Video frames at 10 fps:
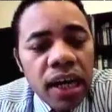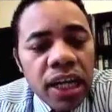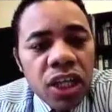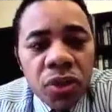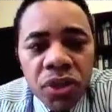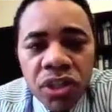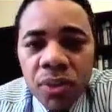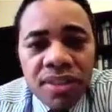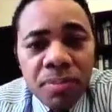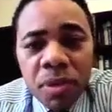You can do it
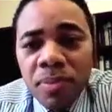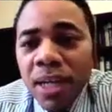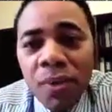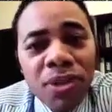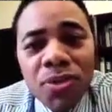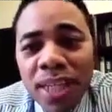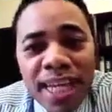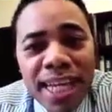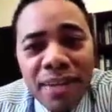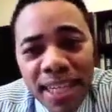simply by going to an
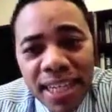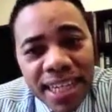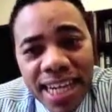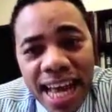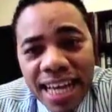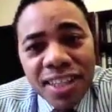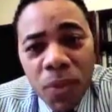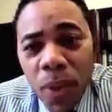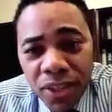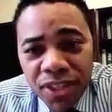AA meeting and asking
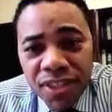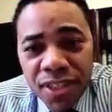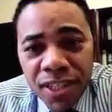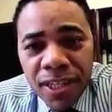questions.